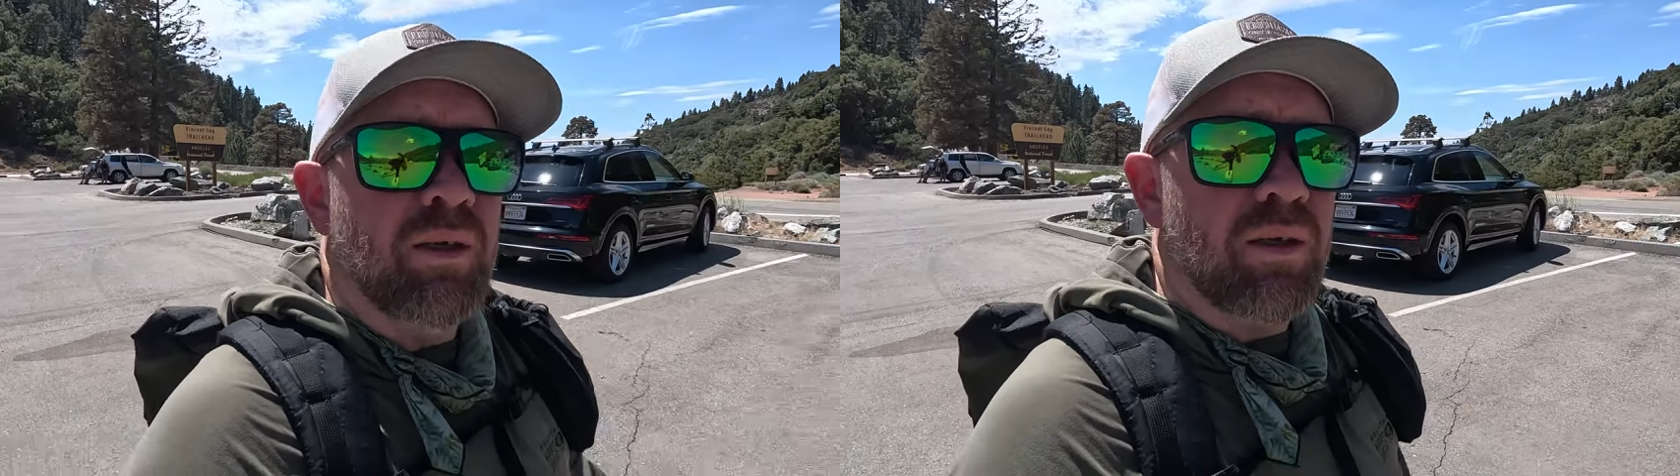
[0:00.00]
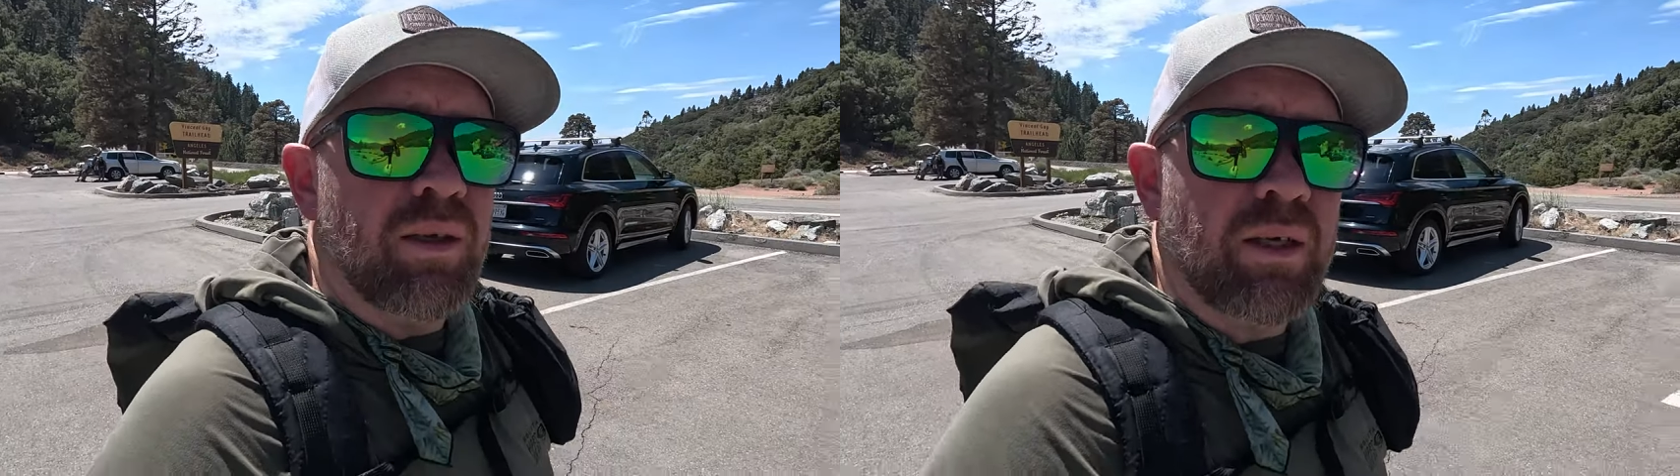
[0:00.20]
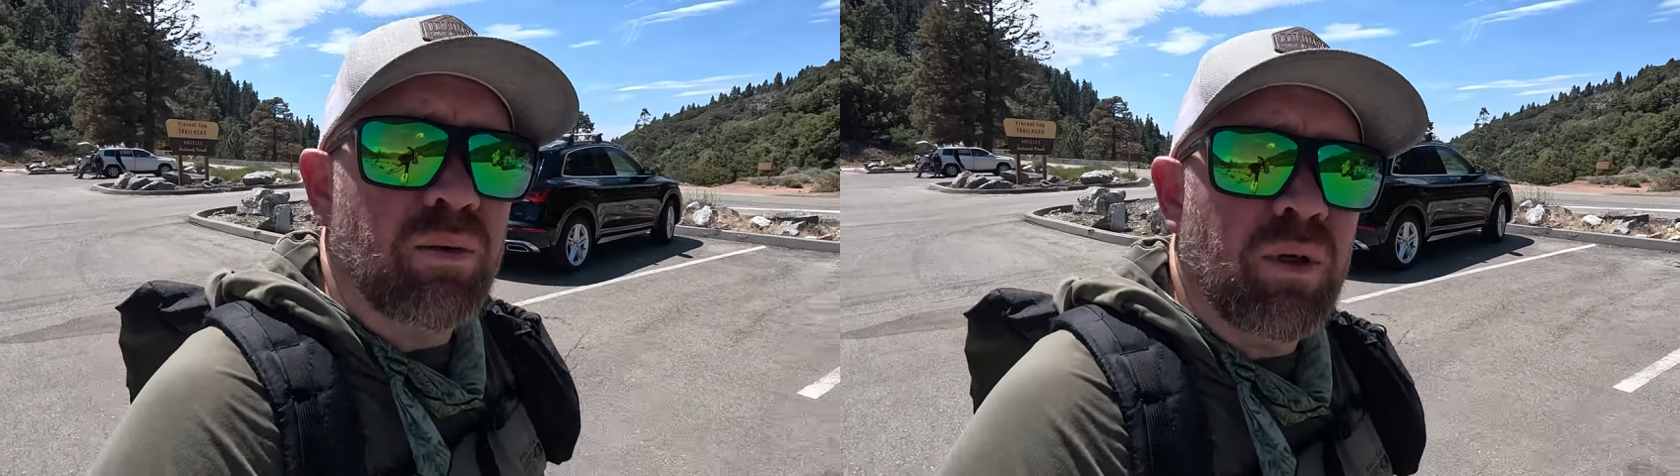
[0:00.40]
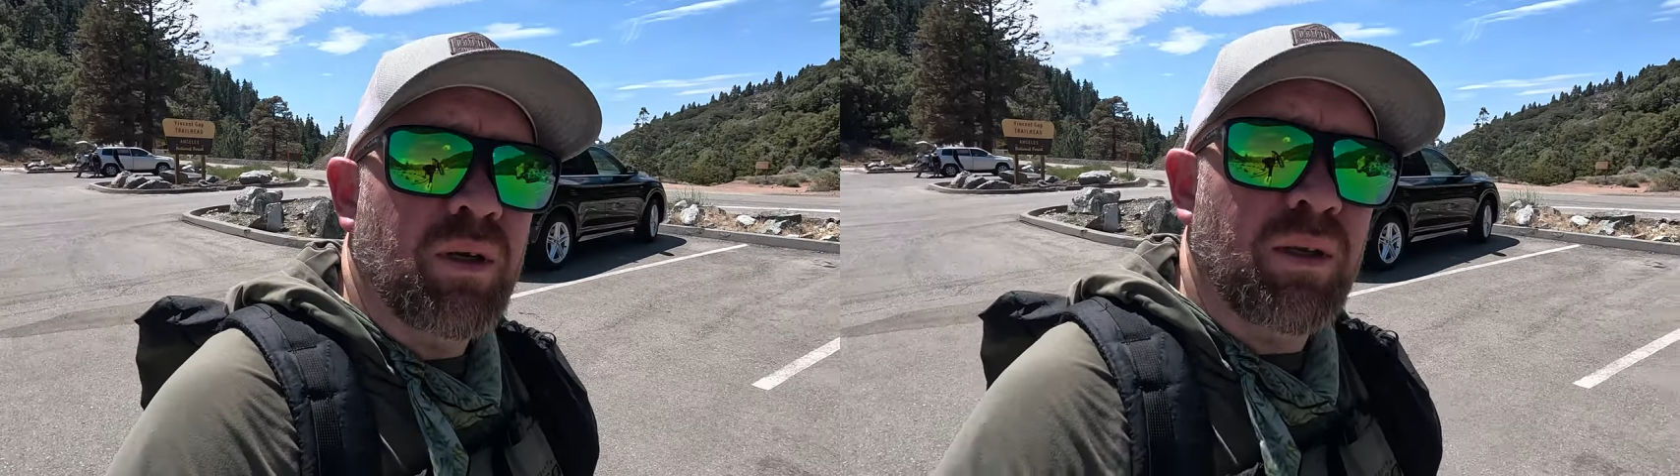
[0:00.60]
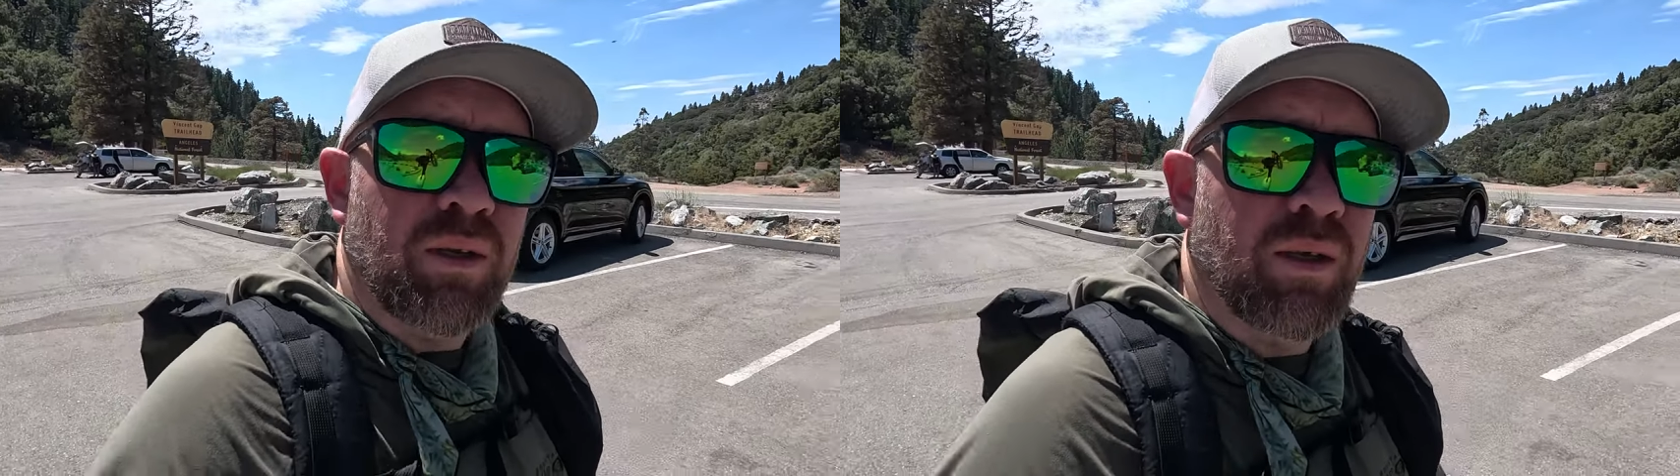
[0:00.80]
till next one
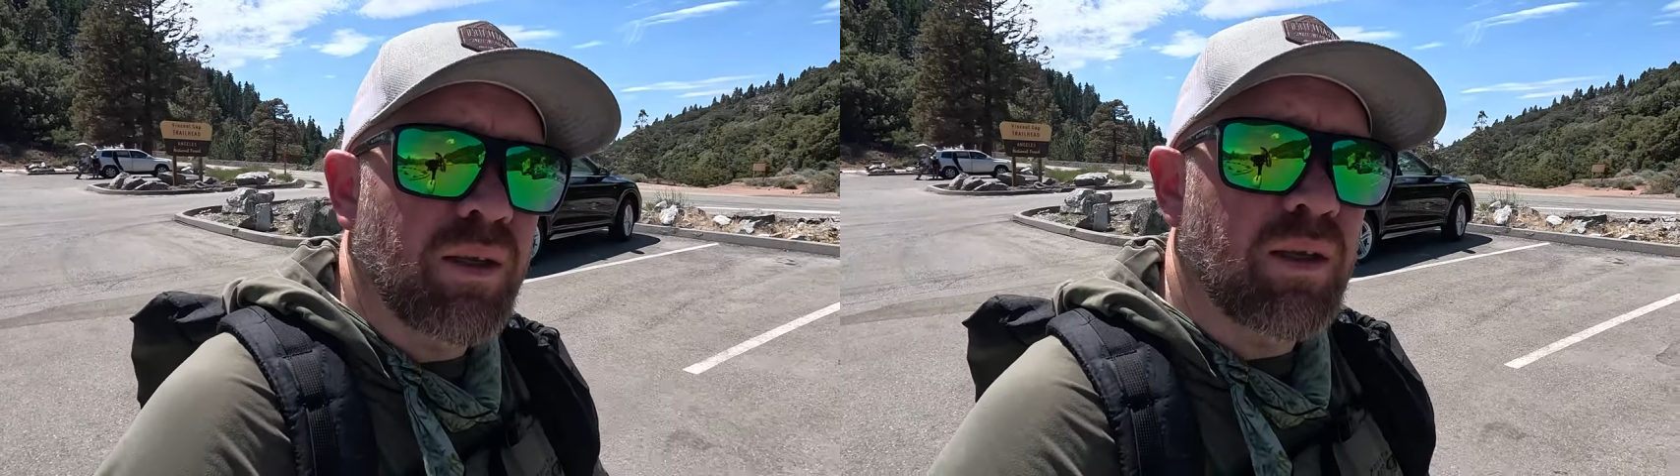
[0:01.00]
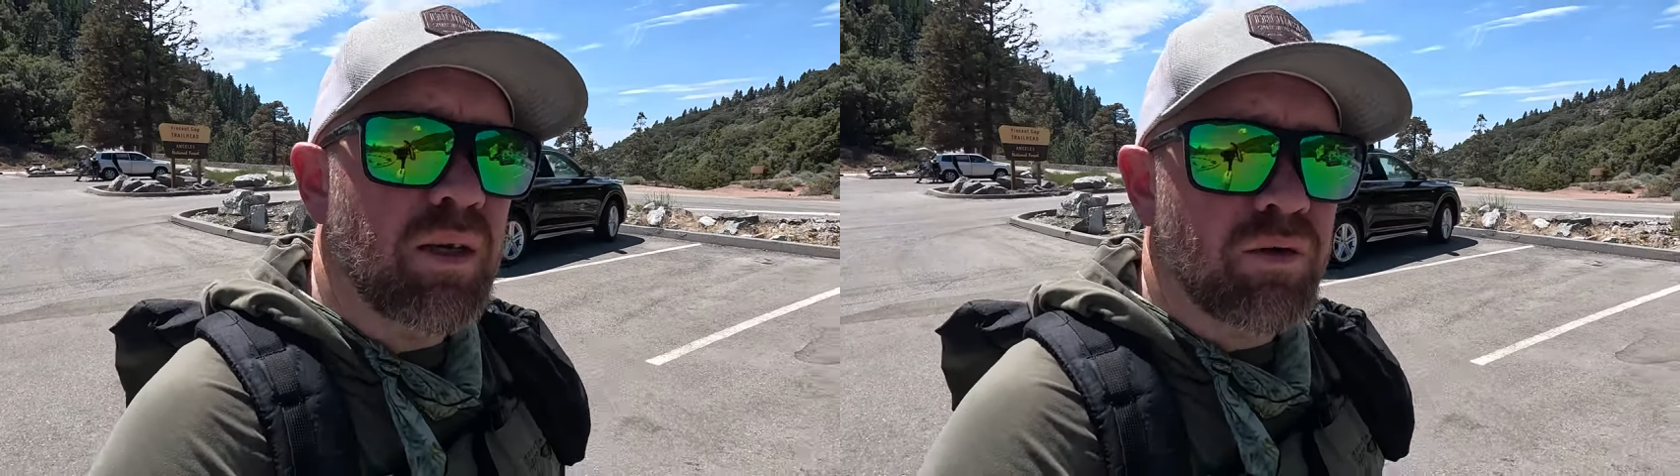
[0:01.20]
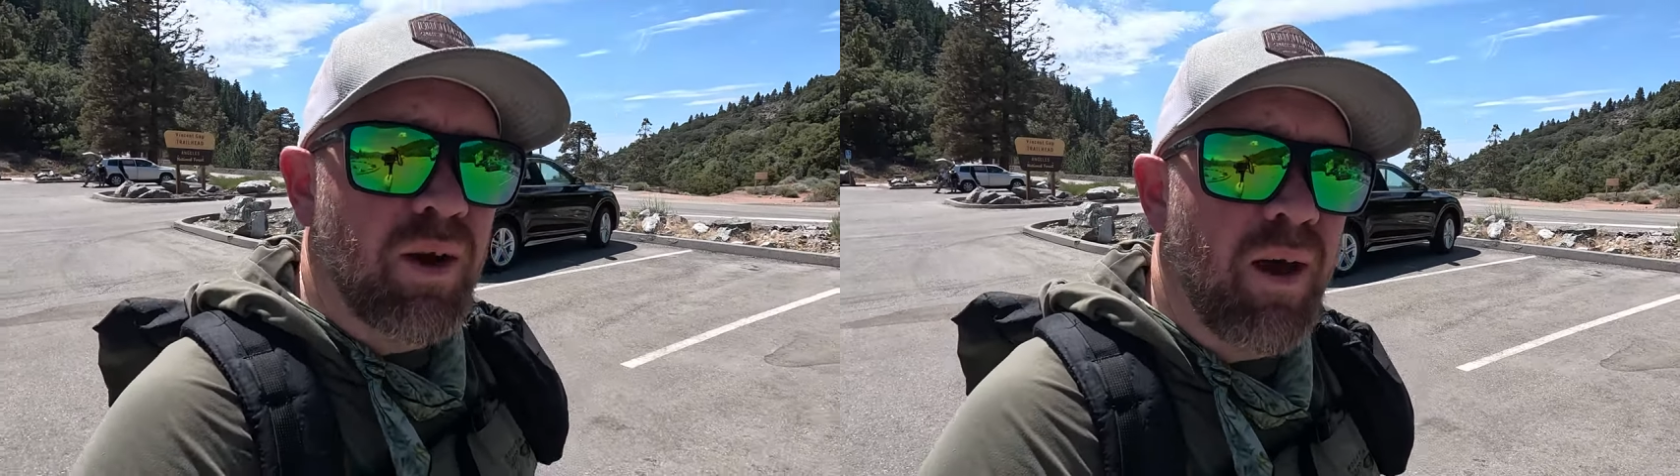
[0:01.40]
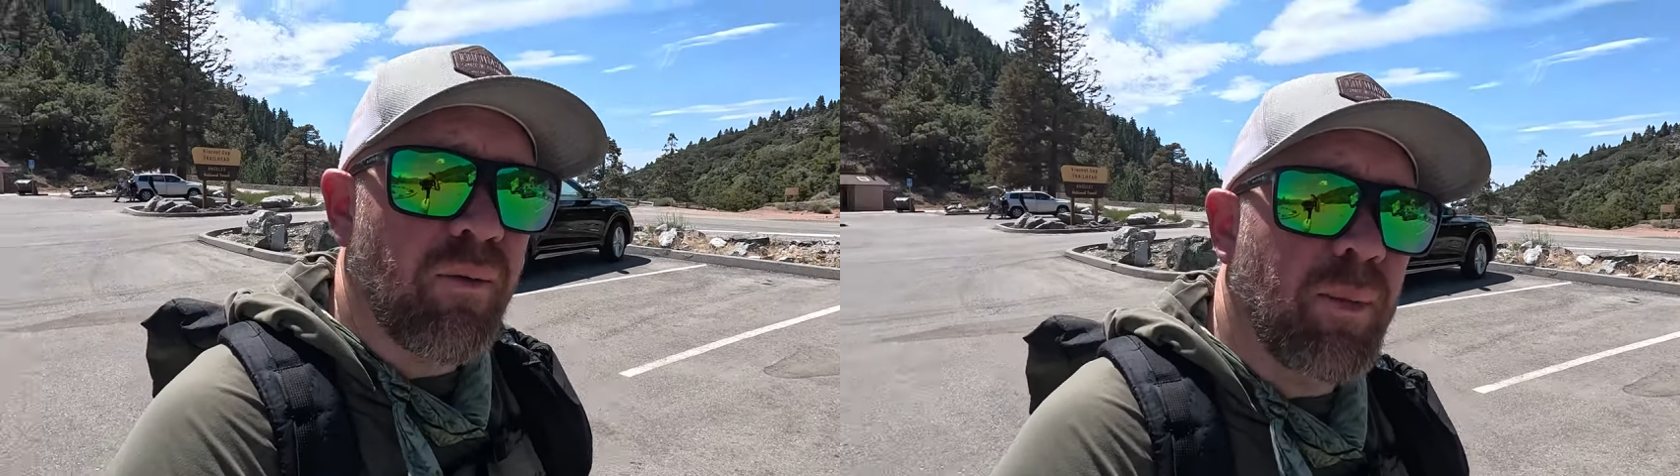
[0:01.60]
thanks for having